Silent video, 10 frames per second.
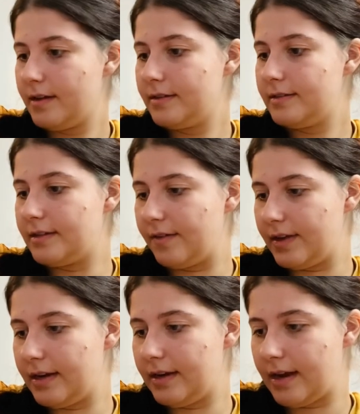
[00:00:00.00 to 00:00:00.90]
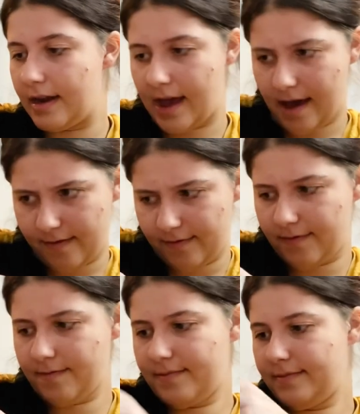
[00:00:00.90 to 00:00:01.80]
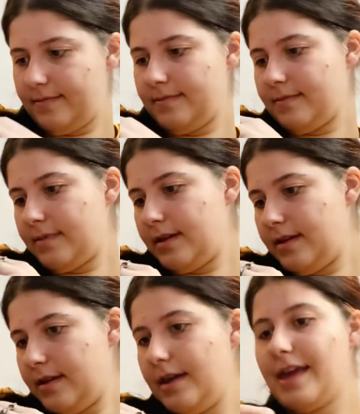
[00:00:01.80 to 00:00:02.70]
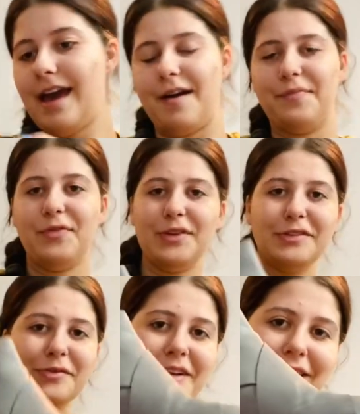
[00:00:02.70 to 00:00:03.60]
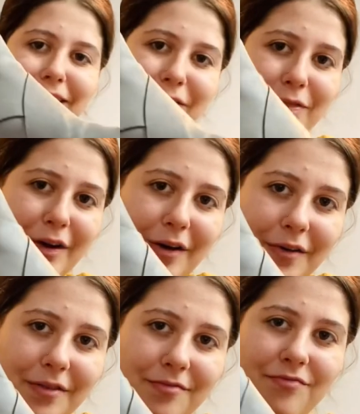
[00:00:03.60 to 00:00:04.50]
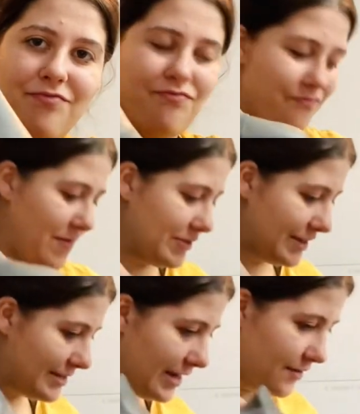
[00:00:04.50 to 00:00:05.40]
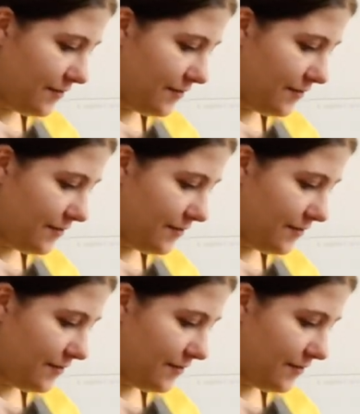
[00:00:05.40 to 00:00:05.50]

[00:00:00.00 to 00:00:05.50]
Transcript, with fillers: seven and a half. Yeah, these are really cute though. I was excited to